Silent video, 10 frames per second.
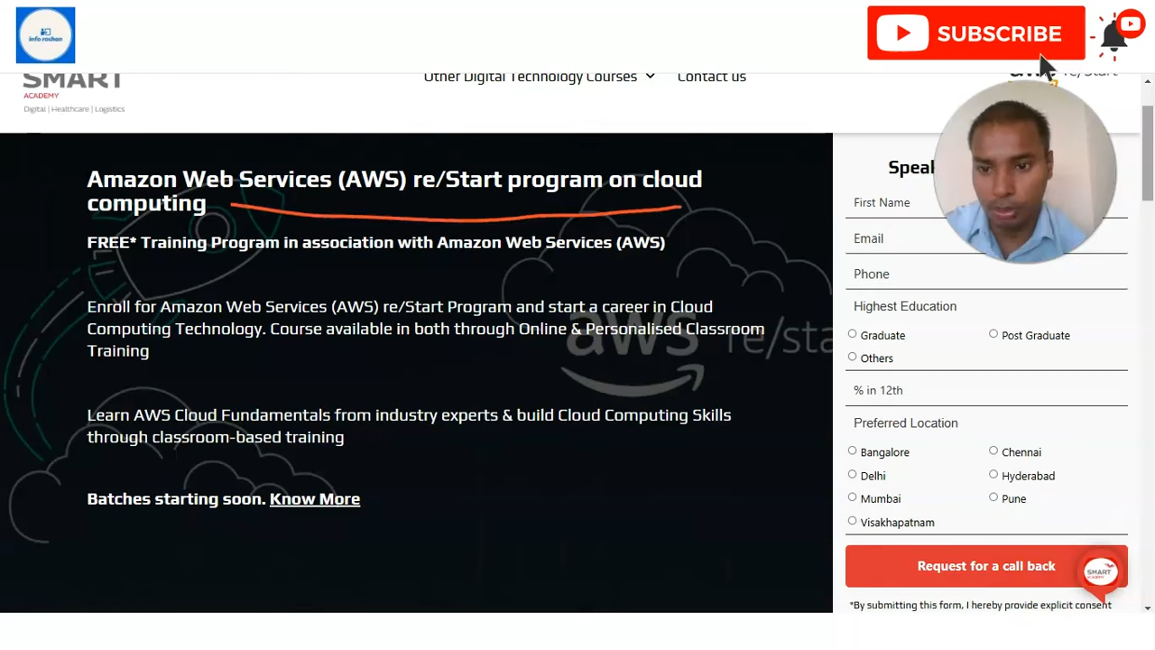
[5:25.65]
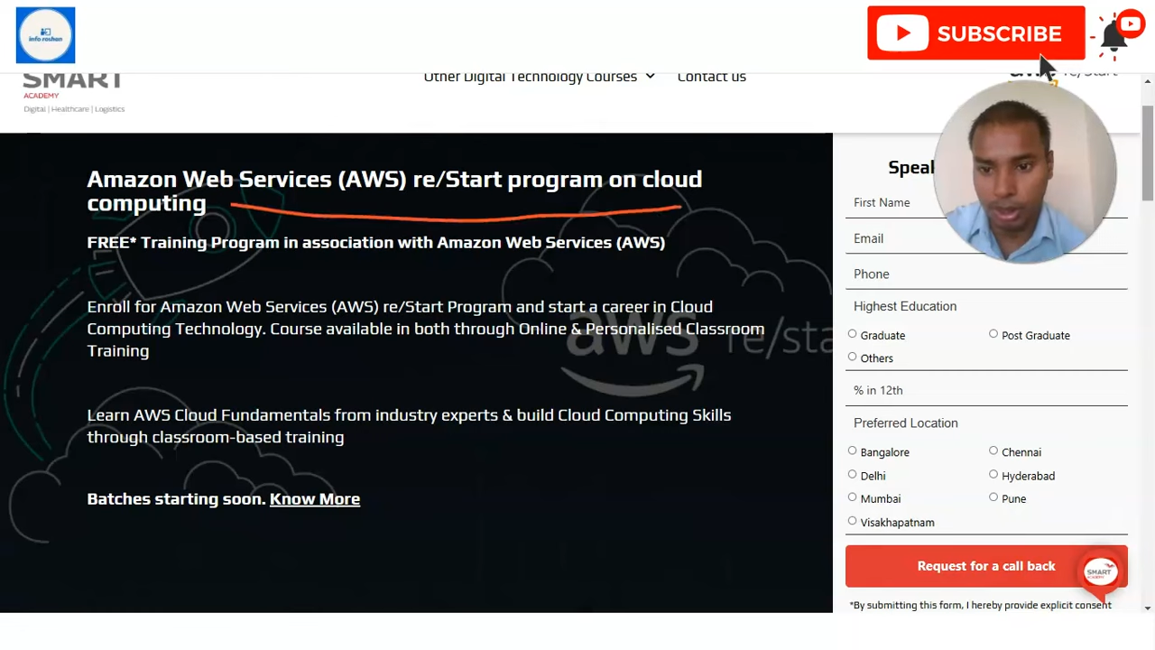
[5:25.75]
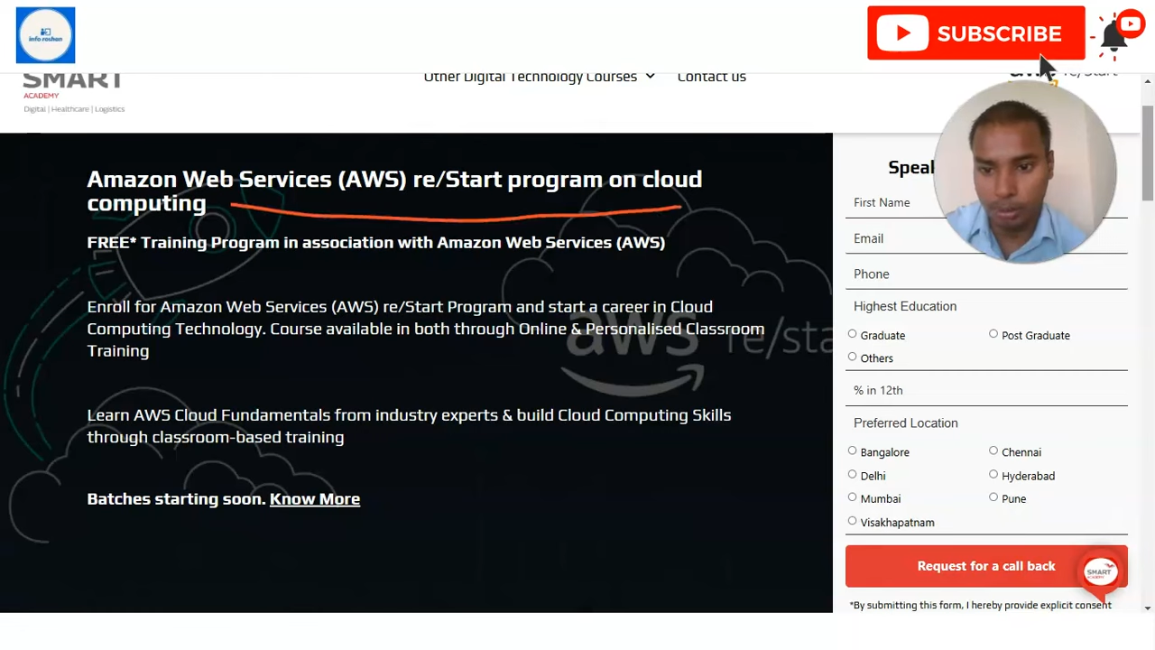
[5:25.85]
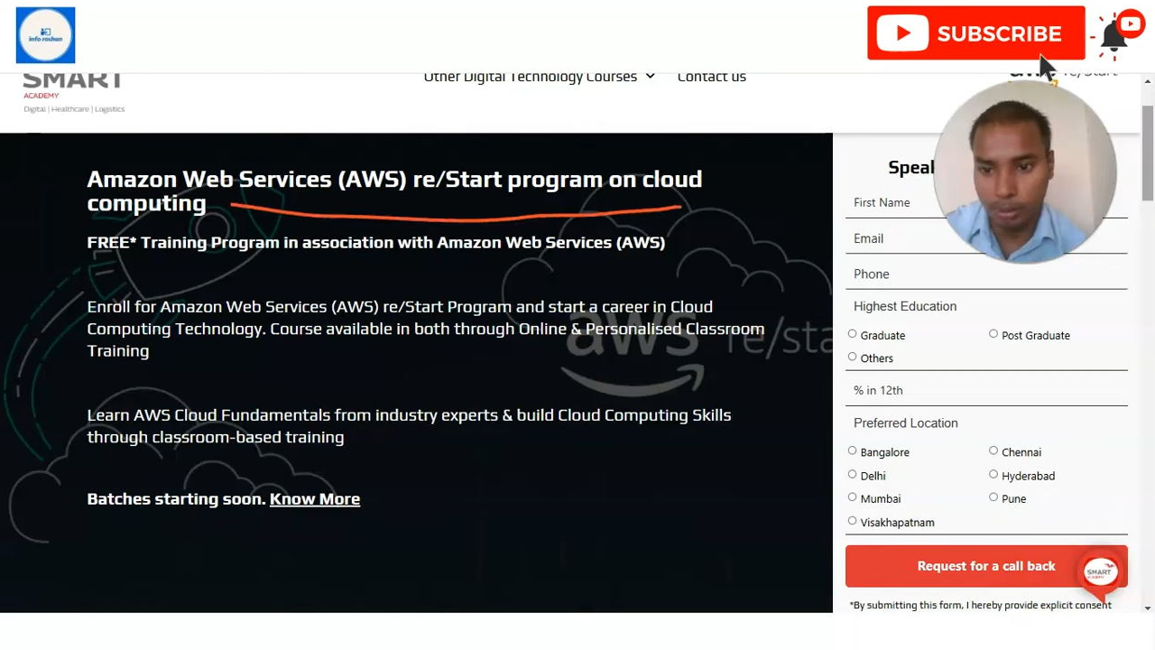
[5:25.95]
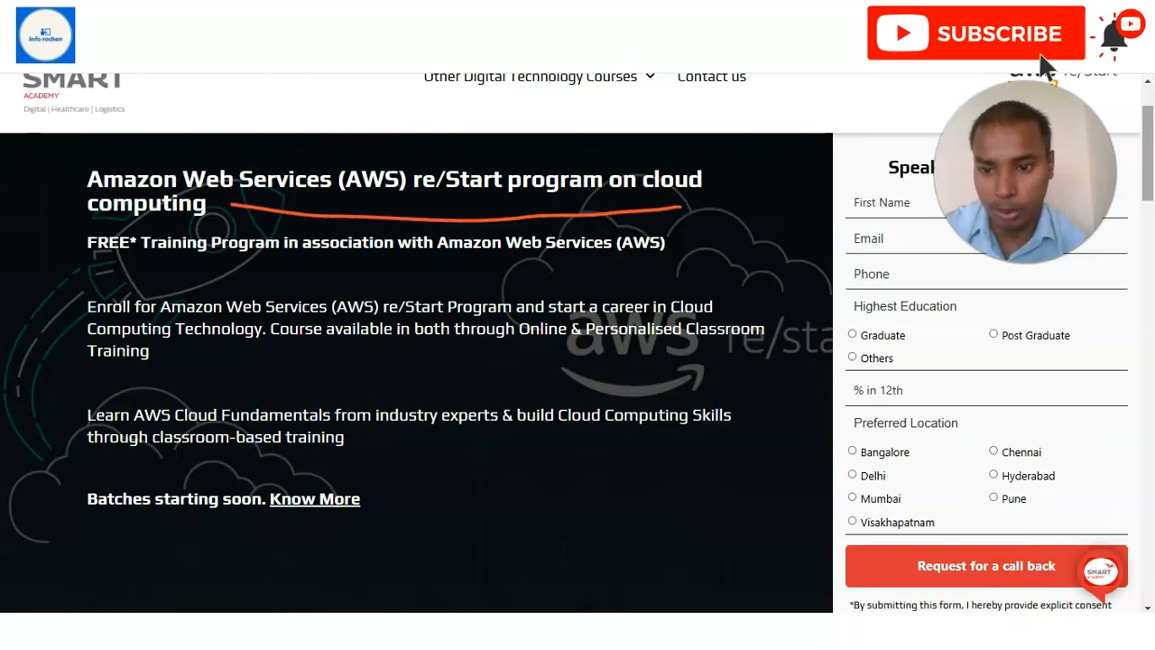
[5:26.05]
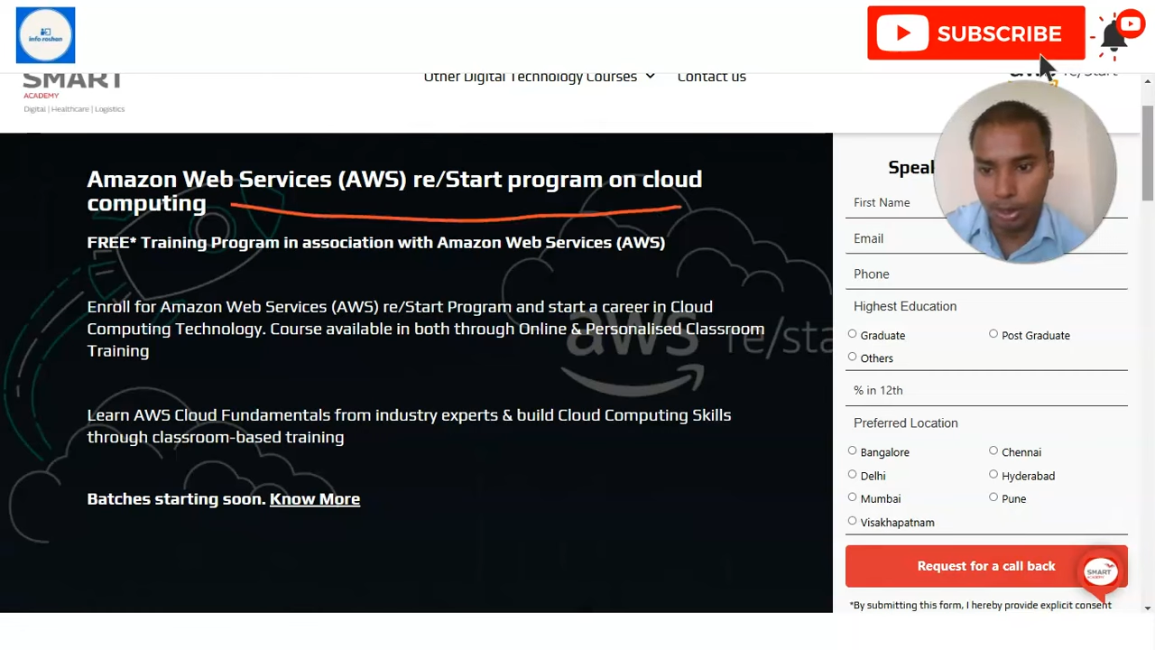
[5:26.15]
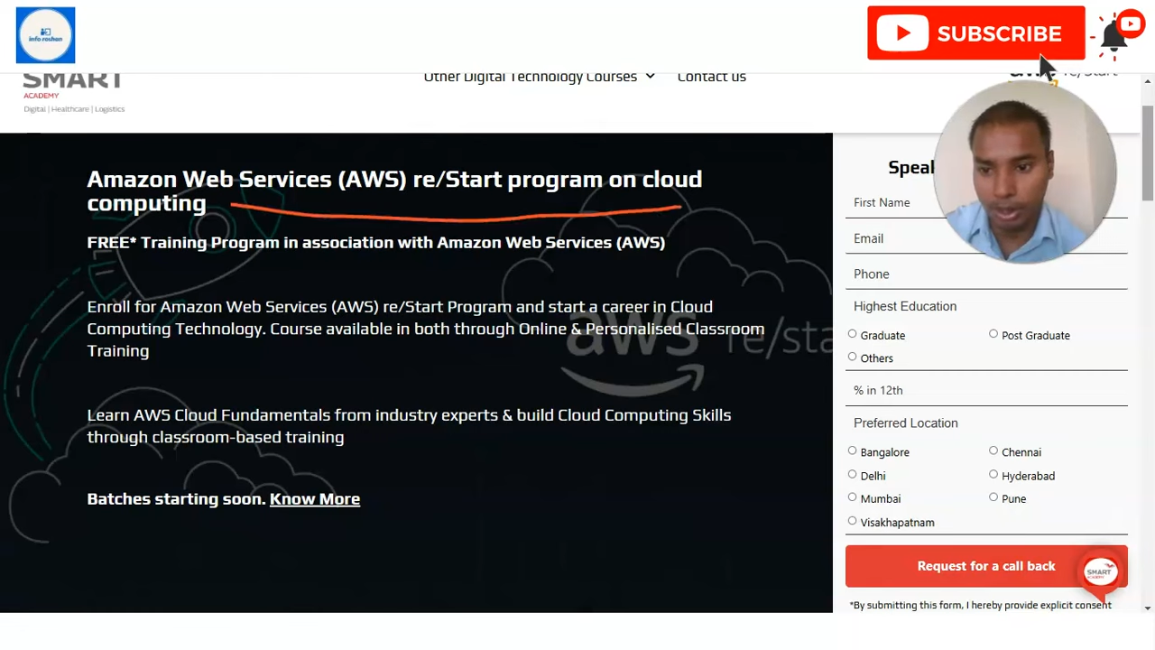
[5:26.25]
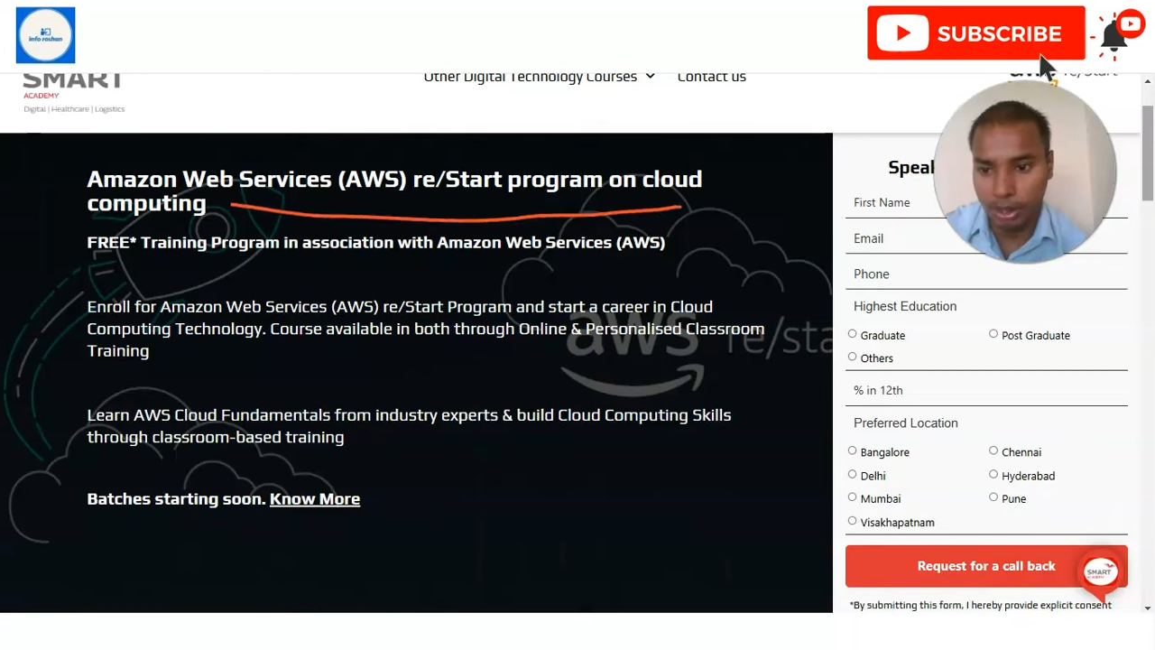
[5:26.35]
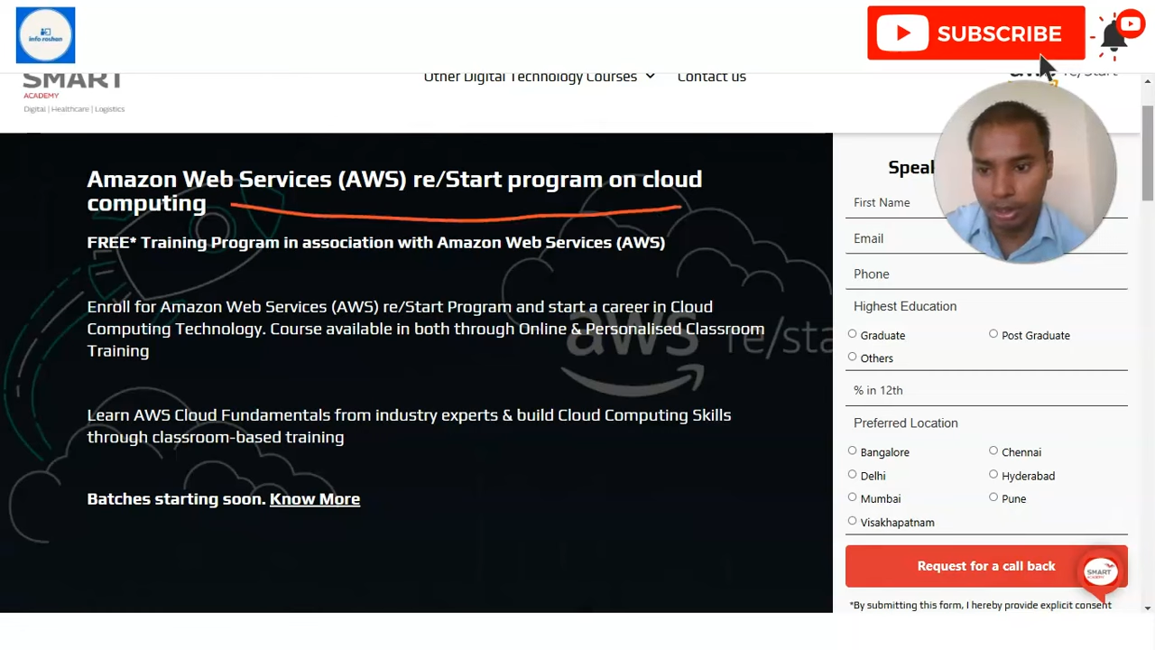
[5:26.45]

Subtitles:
Computing.